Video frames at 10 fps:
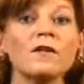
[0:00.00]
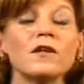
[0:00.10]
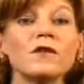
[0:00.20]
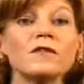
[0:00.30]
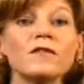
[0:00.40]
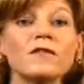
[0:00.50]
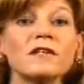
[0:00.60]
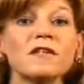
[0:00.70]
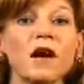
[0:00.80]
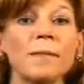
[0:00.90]
The use of
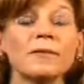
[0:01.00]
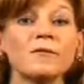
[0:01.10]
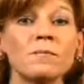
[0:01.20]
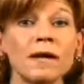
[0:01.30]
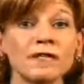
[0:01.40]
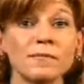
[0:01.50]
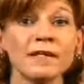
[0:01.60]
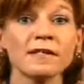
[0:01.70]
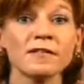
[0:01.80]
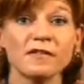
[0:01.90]
these copies must be
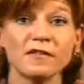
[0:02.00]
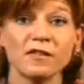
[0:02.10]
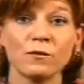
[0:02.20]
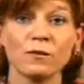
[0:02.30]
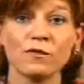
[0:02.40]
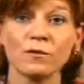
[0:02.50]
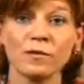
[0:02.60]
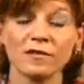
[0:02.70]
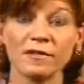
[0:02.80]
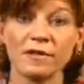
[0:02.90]
consistent with the
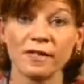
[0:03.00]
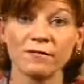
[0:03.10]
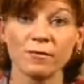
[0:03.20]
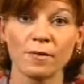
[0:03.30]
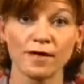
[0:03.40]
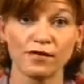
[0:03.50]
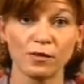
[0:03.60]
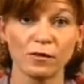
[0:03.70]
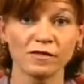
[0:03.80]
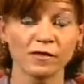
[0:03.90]
reason the
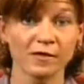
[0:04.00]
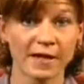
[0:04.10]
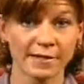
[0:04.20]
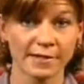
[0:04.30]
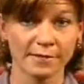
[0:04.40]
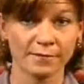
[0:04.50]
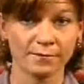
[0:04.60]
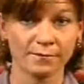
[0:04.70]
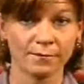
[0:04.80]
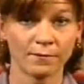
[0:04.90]
information was collected.
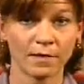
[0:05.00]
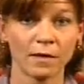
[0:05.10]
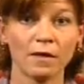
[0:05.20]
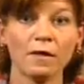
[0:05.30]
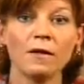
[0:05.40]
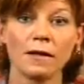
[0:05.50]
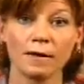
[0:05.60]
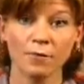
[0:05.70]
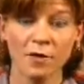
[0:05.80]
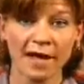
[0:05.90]

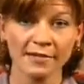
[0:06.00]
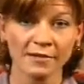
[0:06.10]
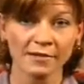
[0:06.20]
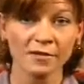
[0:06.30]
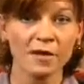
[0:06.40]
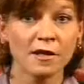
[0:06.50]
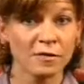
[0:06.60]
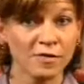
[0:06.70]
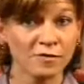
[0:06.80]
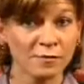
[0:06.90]
In practice,
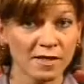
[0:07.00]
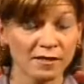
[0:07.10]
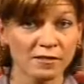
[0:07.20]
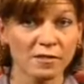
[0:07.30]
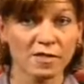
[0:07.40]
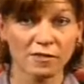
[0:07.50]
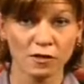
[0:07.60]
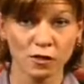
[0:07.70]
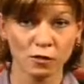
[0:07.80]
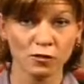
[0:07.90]
this means that the
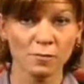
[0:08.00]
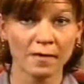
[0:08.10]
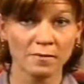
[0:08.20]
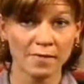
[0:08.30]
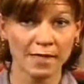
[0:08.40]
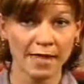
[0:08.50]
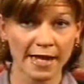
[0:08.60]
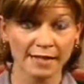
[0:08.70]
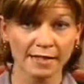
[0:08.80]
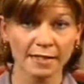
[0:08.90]
use must be
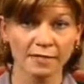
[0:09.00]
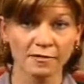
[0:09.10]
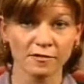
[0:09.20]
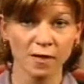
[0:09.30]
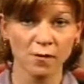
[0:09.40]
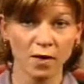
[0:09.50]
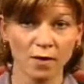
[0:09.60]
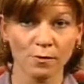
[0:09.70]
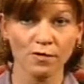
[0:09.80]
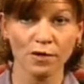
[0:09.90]
connected in some
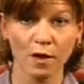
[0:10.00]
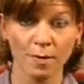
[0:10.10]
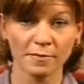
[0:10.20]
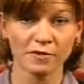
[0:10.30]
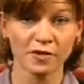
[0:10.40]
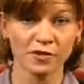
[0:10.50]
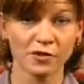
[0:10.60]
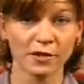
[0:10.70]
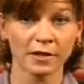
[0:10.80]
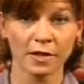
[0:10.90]
way with the
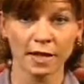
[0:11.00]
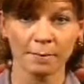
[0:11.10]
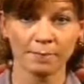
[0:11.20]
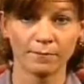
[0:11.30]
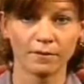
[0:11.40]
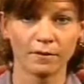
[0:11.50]
compensation claim.